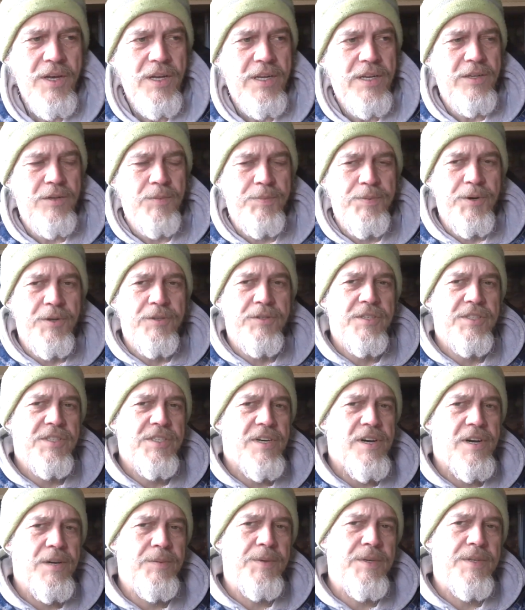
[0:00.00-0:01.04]
Little project
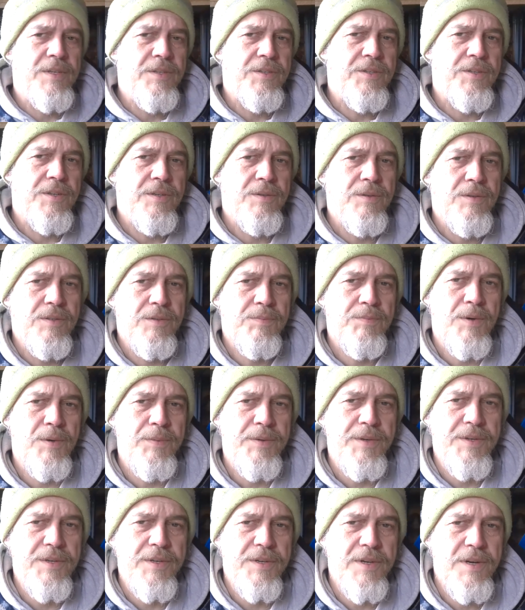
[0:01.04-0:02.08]
I'm going to do that's
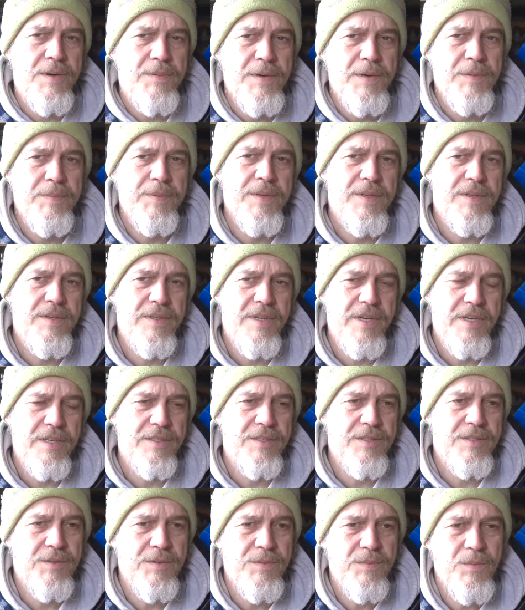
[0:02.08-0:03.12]
probably going to come up in the
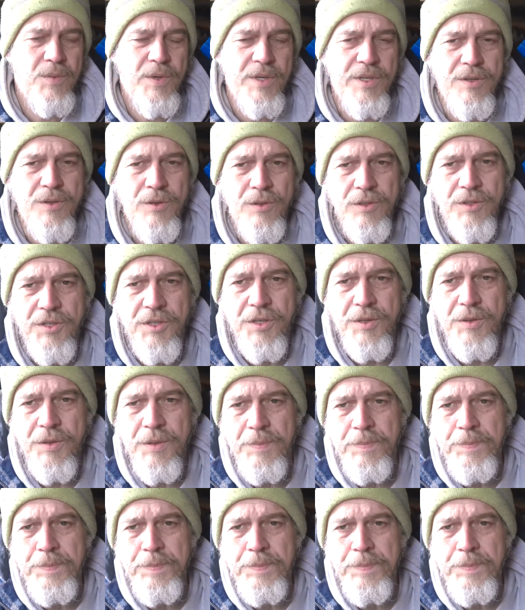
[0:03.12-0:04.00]
next week or two